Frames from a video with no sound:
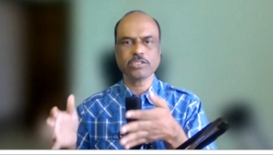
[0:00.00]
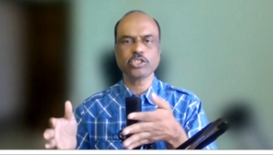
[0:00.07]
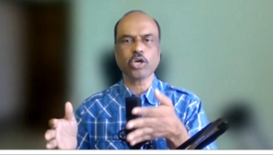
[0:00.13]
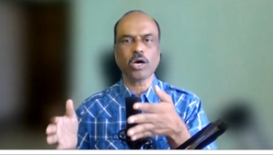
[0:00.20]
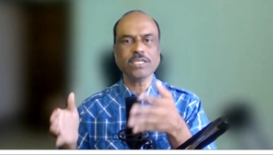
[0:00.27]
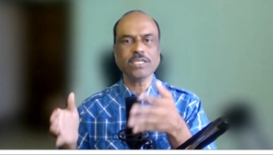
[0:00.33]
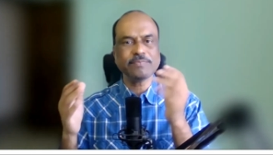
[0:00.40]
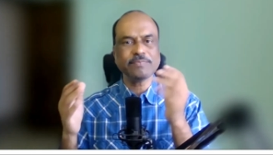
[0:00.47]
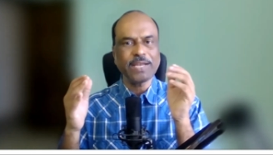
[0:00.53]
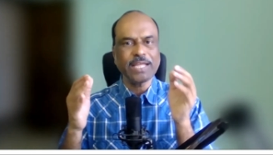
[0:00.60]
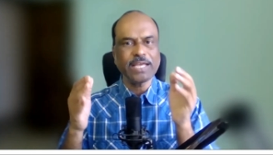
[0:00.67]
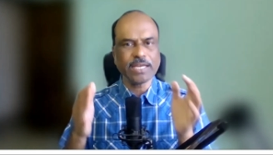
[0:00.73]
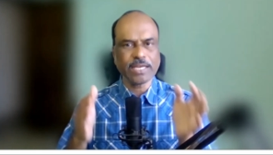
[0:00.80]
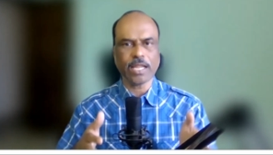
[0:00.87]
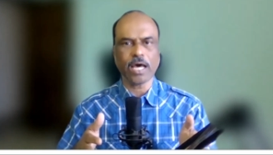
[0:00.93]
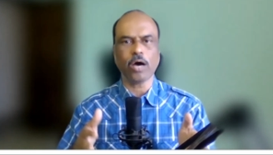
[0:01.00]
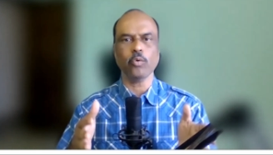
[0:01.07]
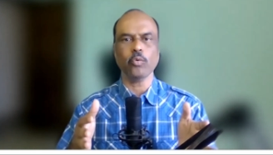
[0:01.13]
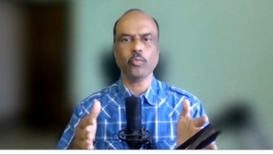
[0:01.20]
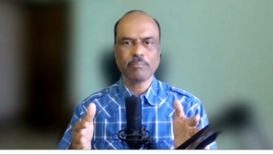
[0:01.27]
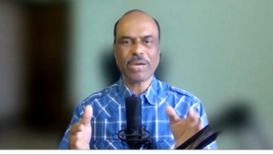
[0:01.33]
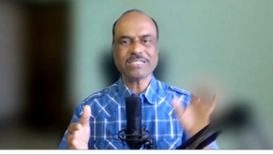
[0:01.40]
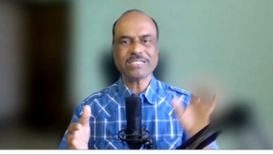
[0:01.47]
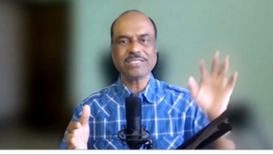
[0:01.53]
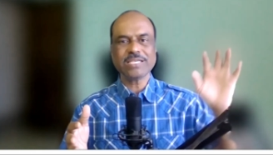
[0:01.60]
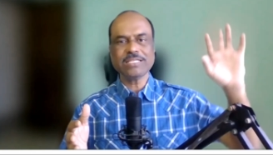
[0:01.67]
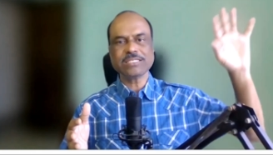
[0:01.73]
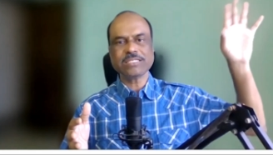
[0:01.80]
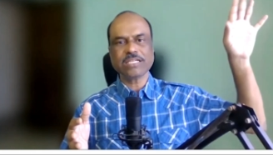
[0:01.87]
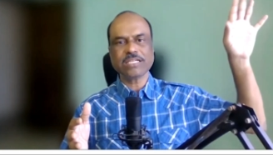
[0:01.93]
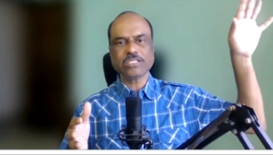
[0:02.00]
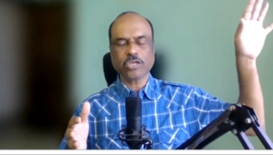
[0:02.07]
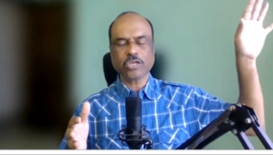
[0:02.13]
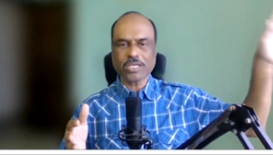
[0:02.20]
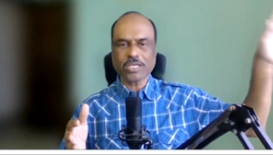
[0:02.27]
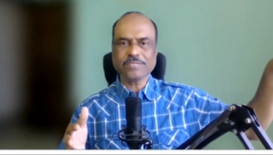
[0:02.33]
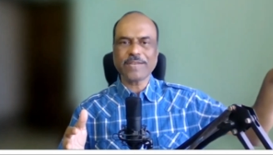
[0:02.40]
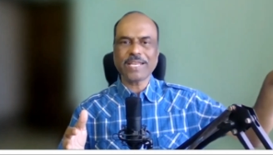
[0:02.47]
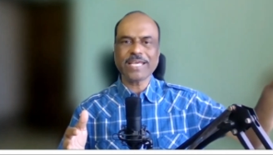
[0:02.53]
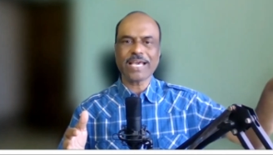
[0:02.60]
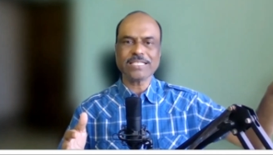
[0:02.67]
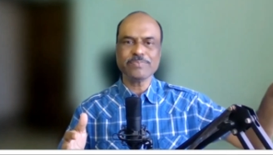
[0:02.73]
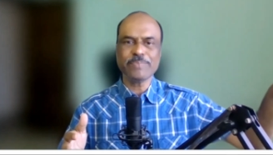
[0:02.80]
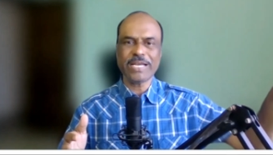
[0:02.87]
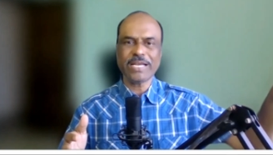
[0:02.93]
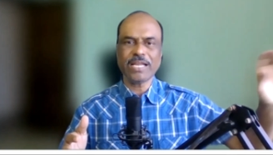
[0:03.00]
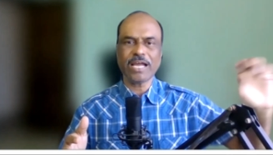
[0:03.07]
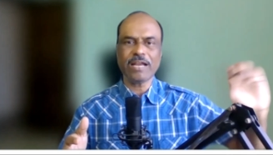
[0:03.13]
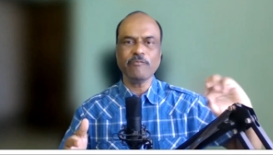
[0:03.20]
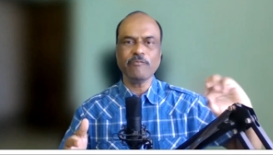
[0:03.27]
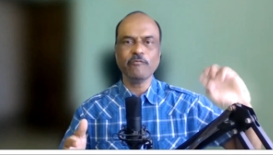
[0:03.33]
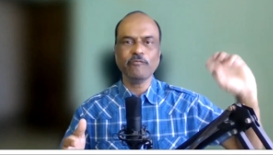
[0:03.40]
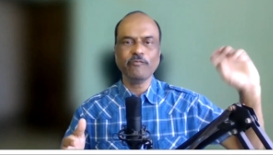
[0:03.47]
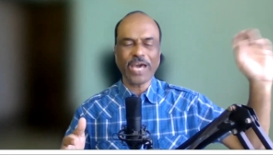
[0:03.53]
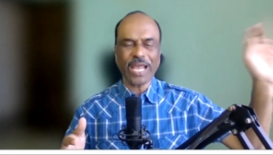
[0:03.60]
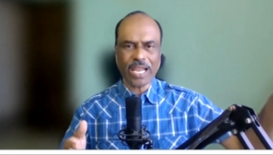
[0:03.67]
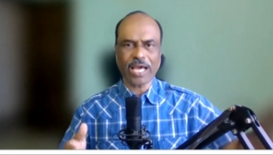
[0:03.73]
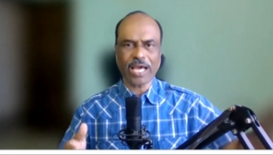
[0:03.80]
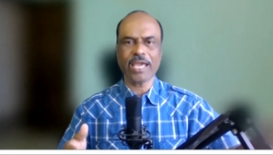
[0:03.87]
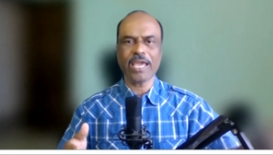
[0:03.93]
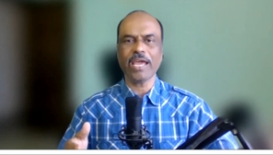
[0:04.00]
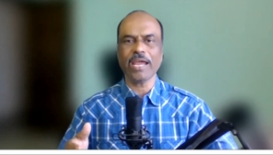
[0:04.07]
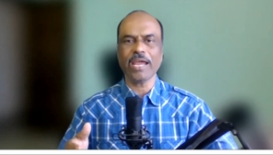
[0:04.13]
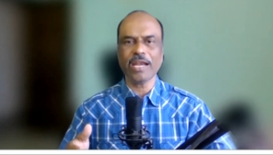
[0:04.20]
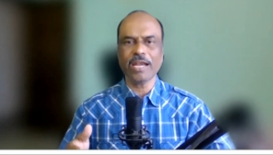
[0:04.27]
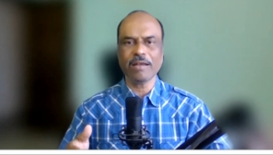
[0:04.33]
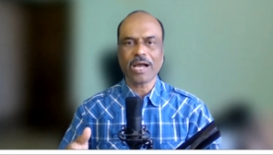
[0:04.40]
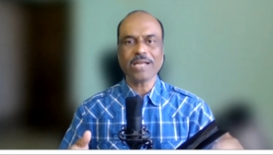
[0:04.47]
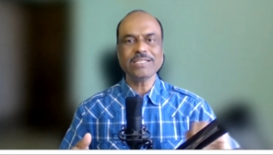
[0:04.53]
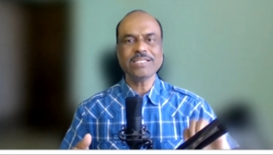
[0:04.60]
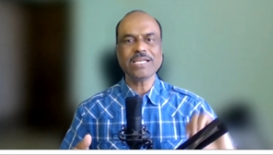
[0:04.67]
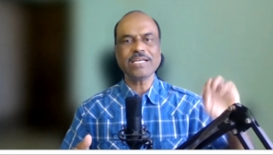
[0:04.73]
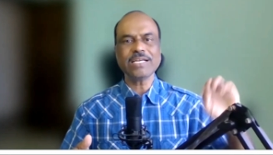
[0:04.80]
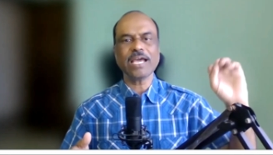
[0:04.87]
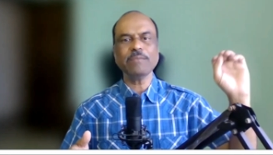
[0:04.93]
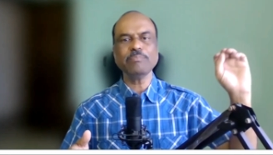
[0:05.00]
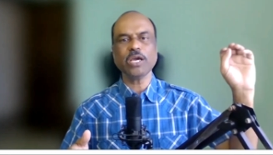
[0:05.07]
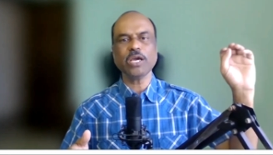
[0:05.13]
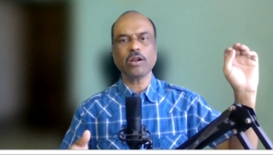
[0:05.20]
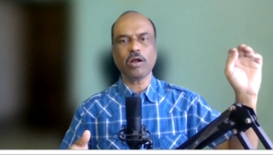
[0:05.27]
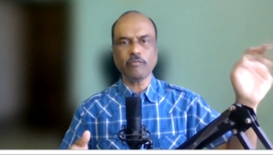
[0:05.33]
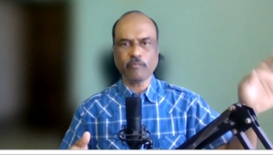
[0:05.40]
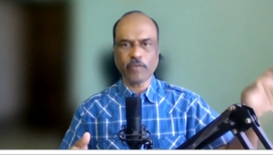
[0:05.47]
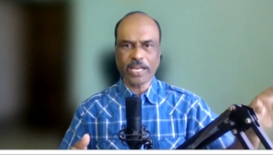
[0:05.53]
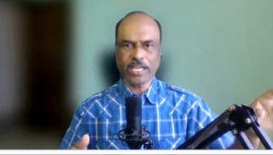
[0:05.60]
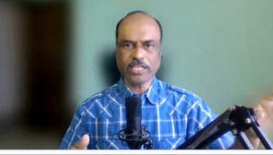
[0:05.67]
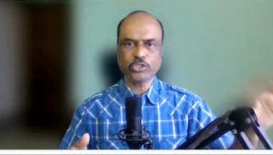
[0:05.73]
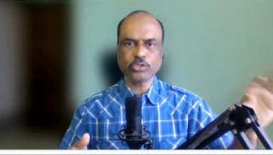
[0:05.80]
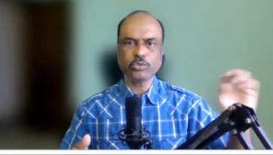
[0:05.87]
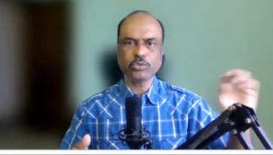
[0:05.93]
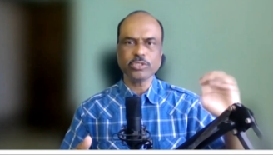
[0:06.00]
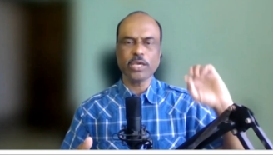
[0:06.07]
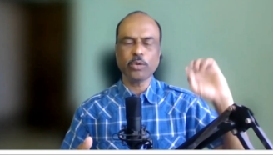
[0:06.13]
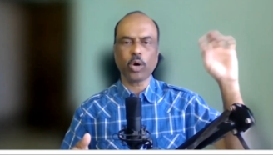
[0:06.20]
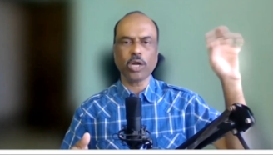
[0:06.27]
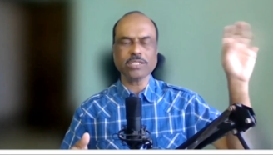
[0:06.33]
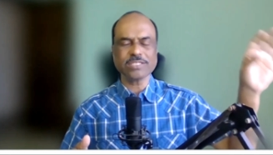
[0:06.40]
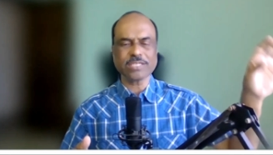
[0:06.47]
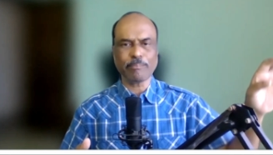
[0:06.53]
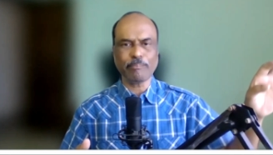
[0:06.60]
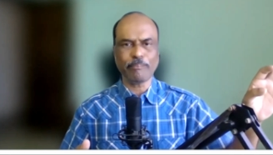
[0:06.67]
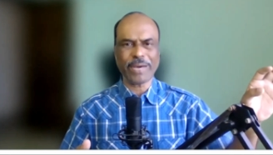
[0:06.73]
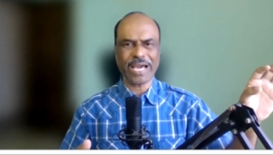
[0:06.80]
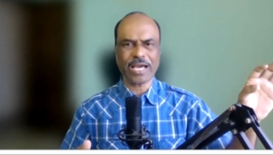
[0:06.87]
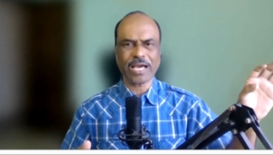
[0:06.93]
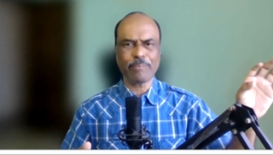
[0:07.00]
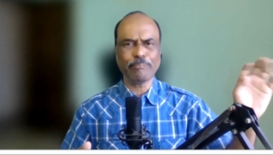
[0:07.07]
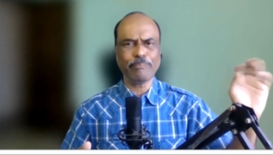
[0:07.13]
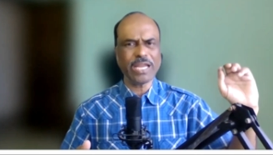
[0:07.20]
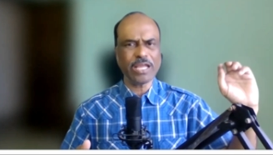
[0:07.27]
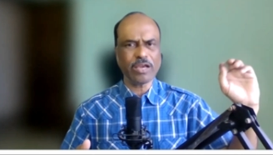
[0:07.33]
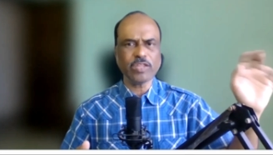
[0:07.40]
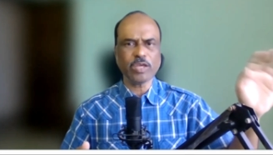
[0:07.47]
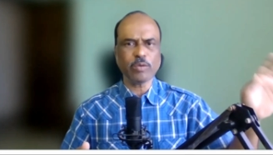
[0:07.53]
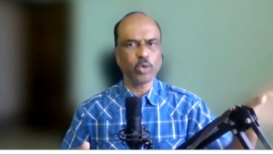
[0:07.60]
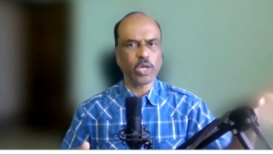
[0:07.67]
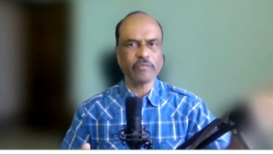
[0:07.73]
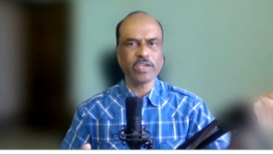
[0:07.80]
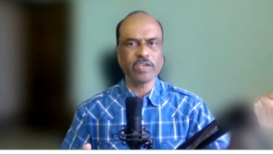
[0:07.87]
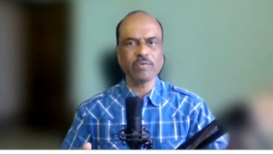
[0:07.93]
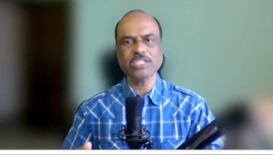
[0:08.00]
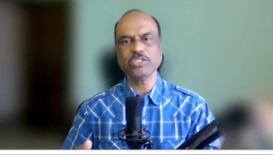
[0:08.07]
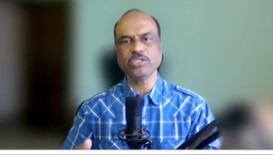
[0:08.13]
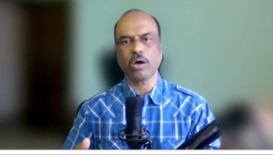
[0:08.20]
choice filling now. But since the choice filling has been done well ahead, at that time they are not very sure they want some backup. Many of them would have given